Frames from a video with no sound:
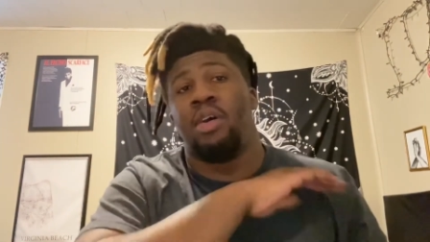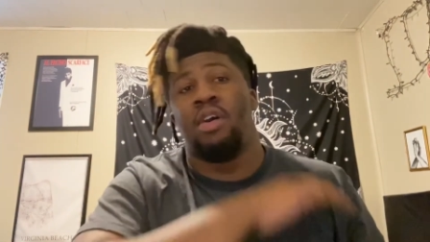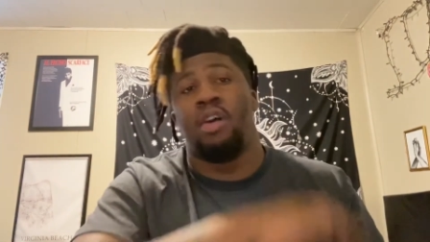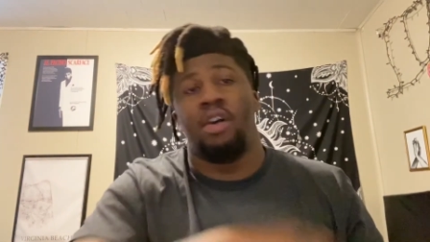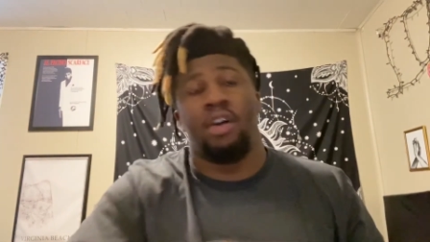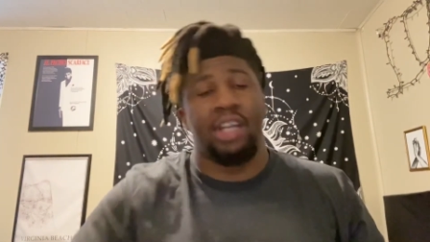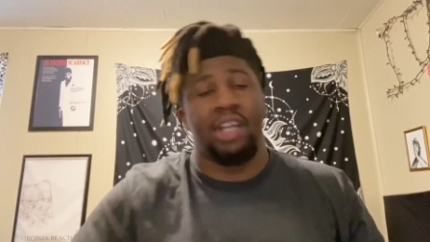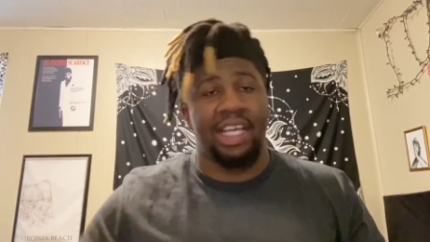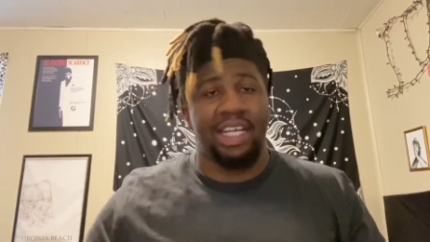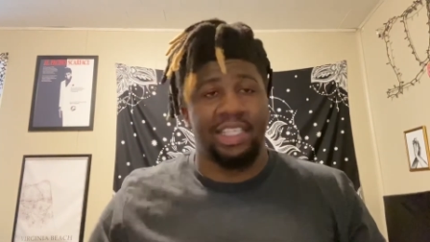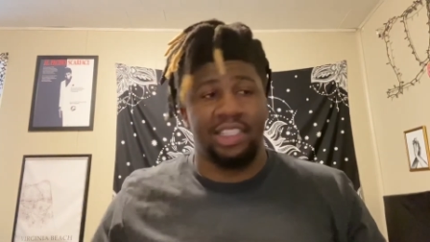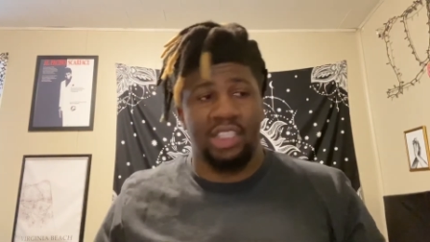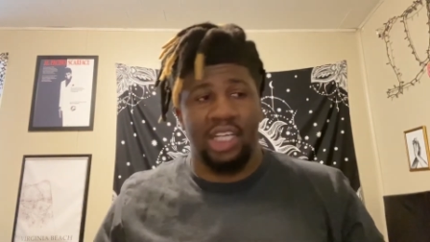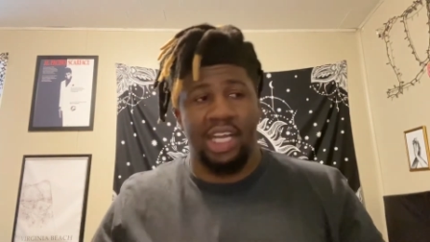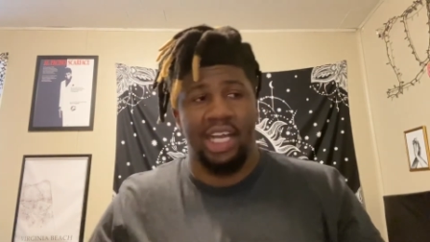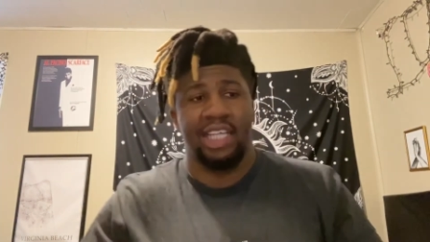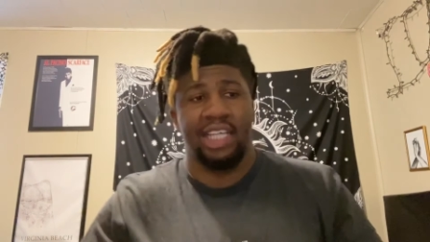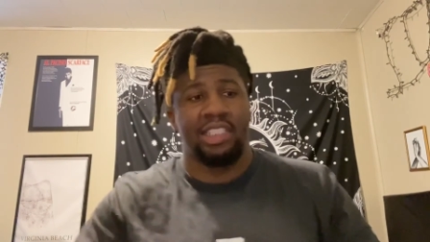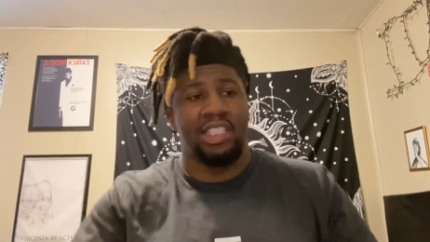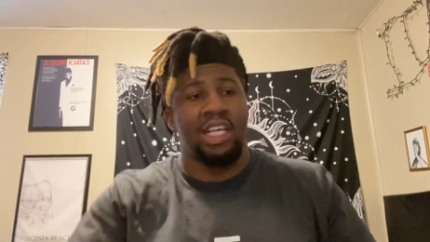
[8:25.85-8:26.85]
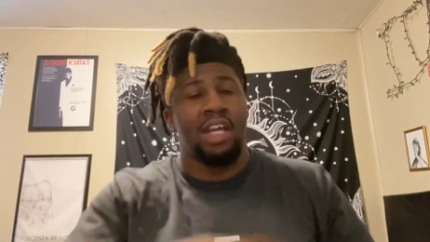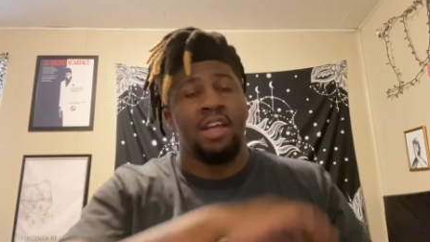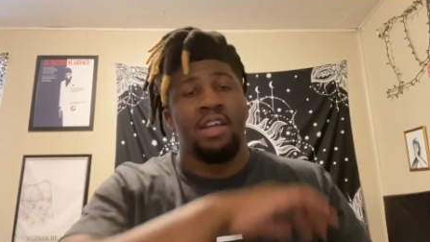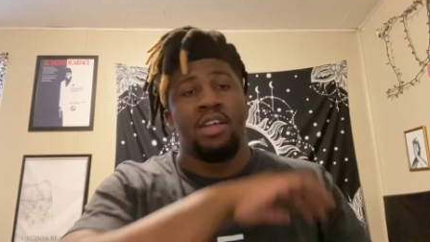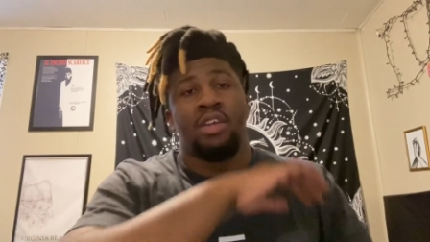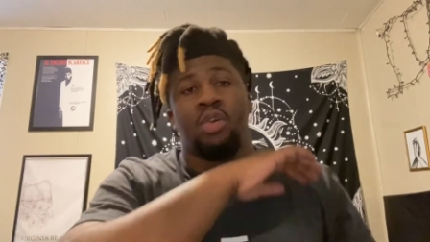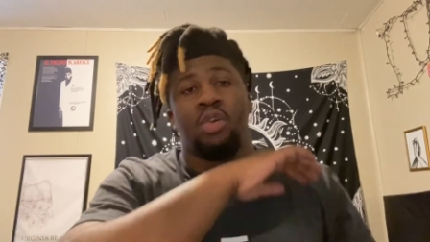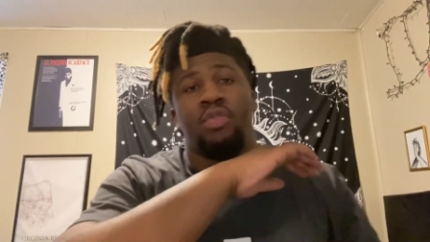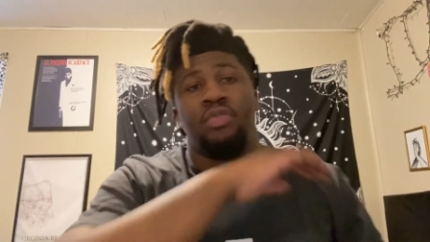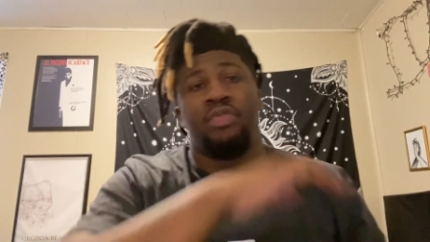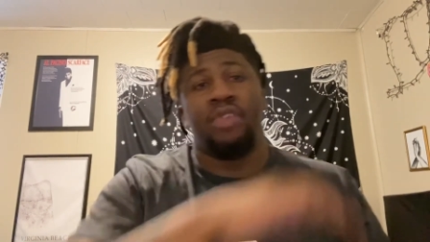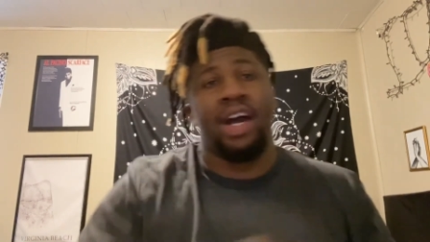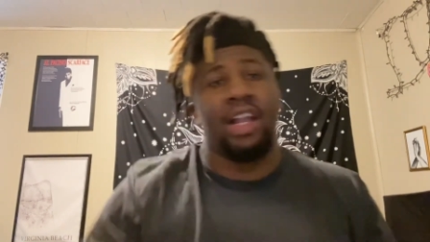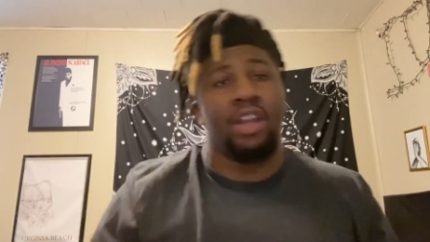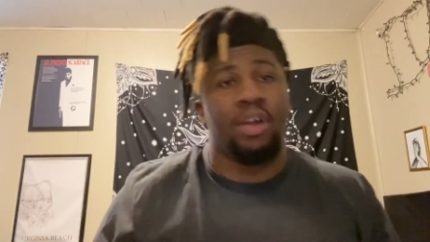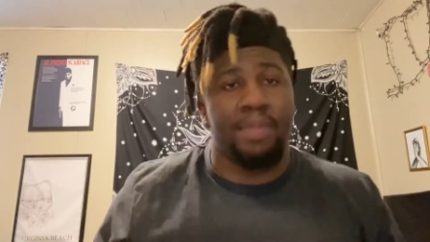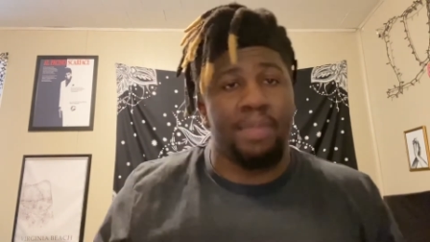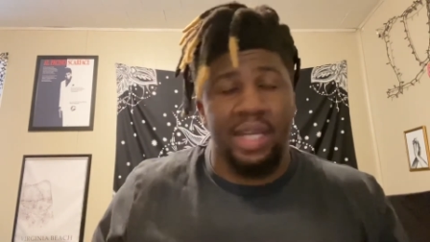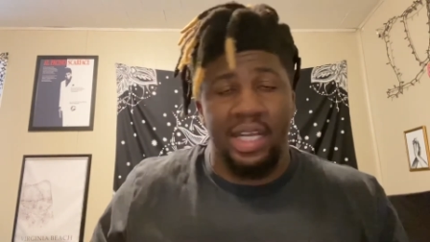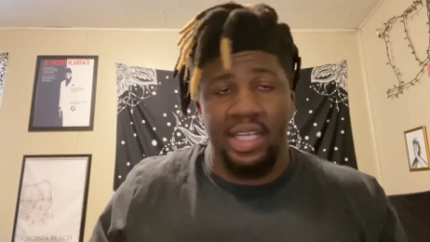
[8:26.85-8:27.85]
all that jazz. Go
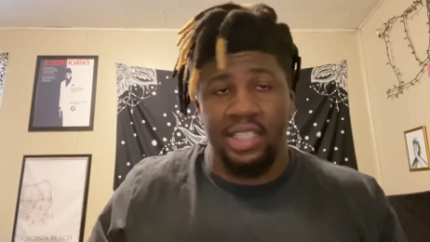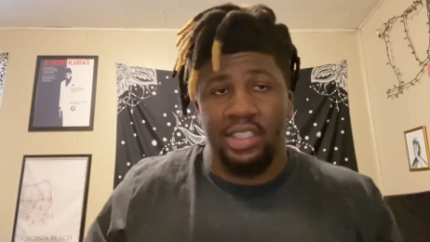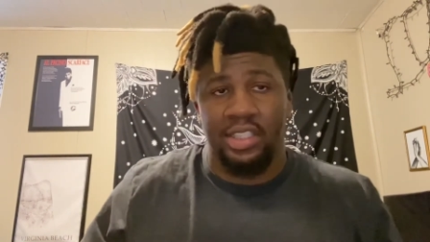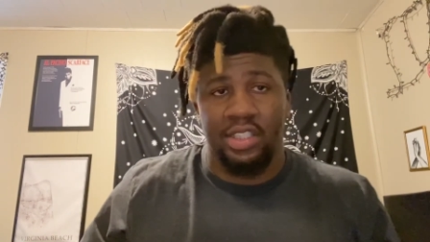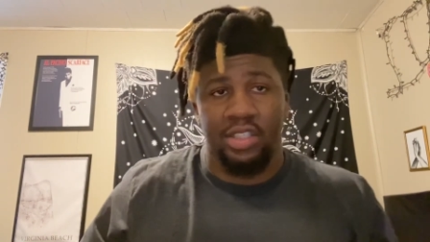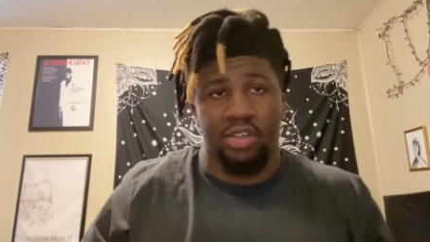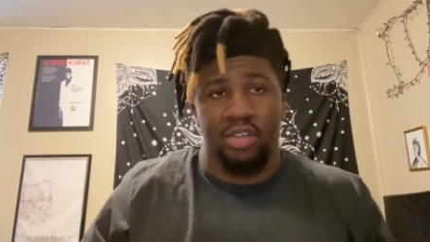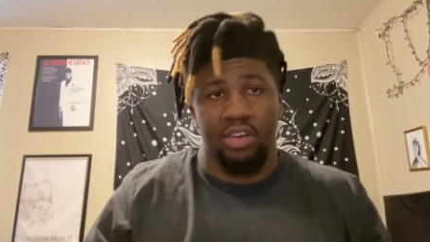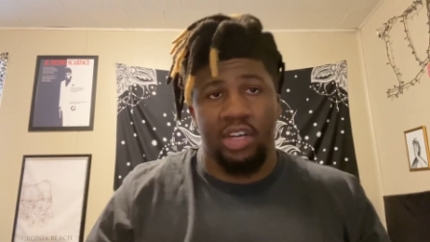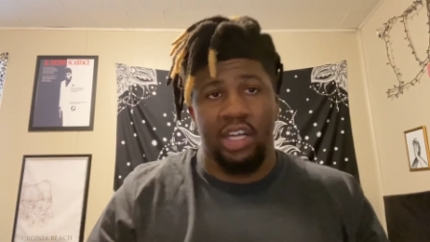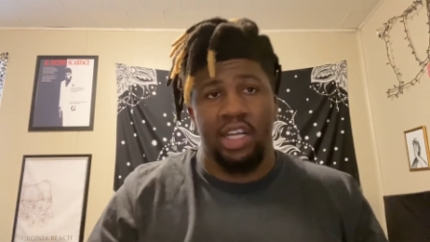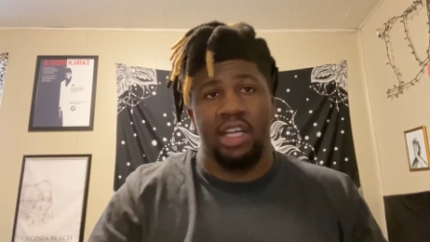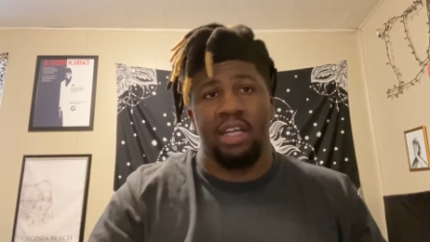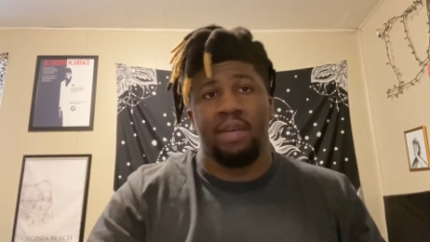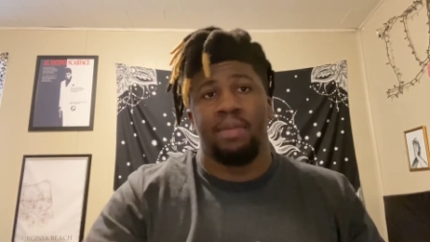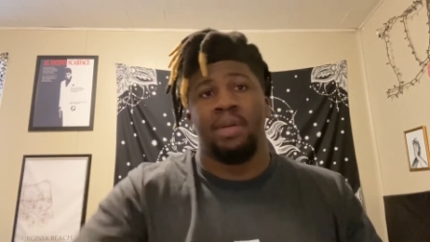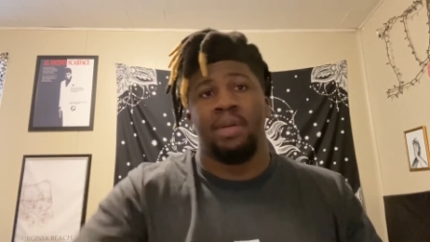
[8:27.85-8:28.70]
follow my Instagram.